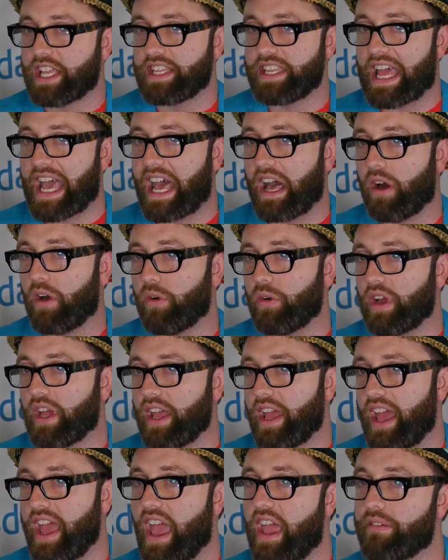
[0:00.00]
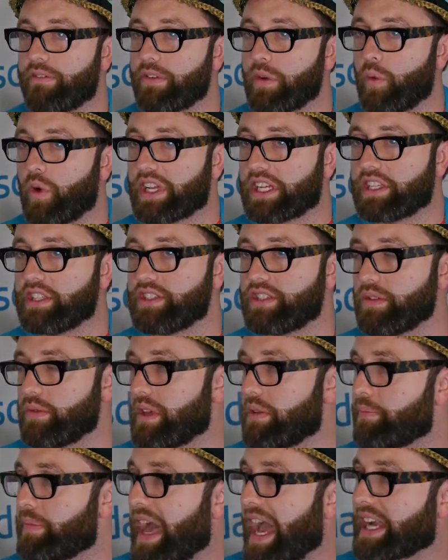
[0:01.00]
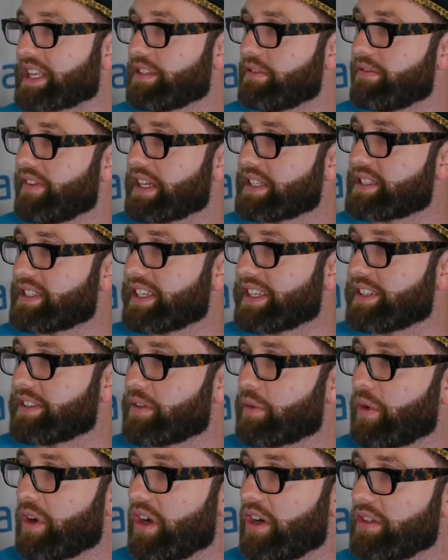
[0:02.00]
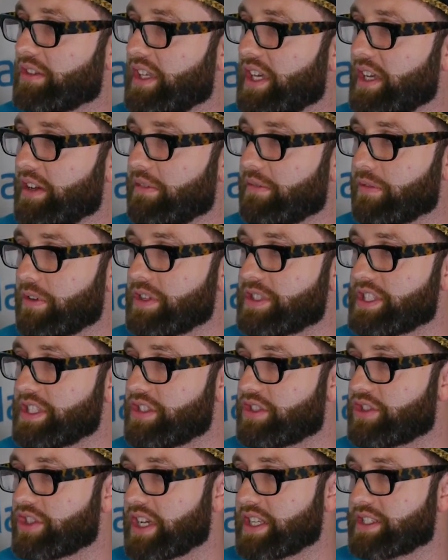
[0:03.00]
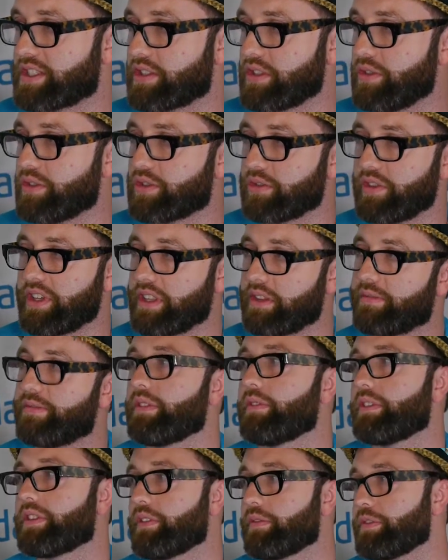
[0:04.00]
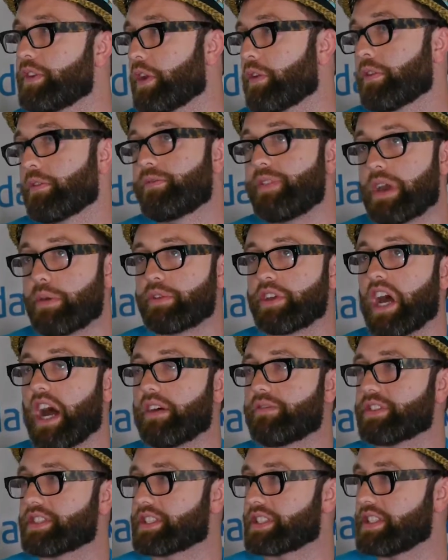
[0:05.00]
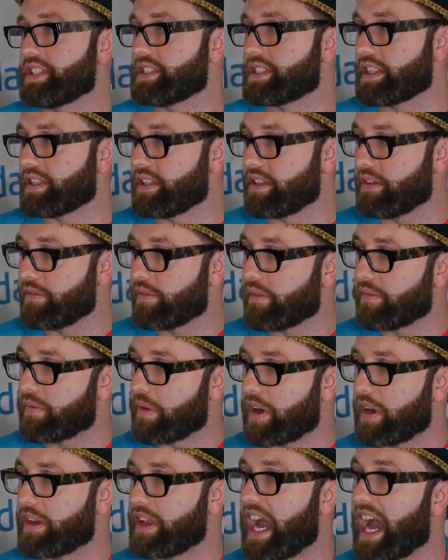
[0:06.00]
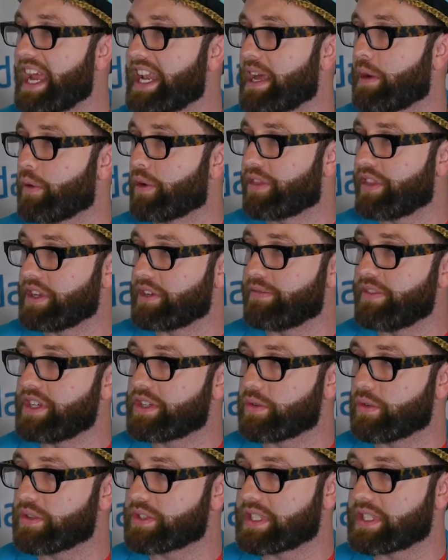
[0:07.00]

now everyone can do impact investing in the world versus just usually the family offices and the very high net worth individuals